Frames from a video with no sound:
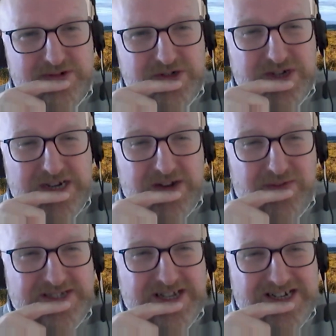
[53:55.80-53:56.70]
trying to
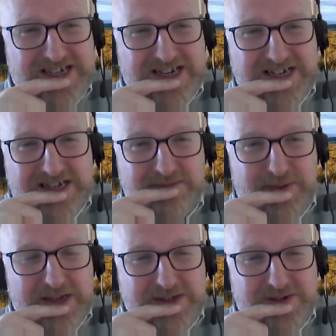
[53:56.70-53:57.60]
facilitate it as
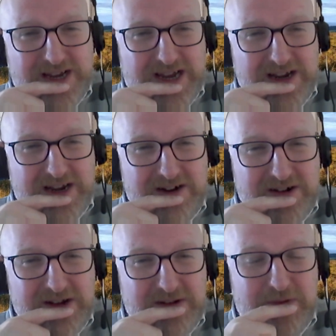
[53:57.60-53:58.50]
best we can,
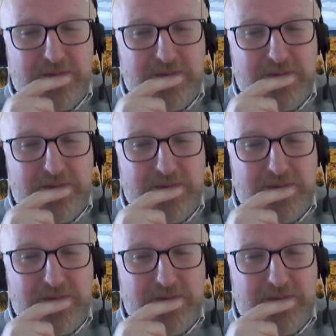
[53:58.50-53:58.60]
Caroline.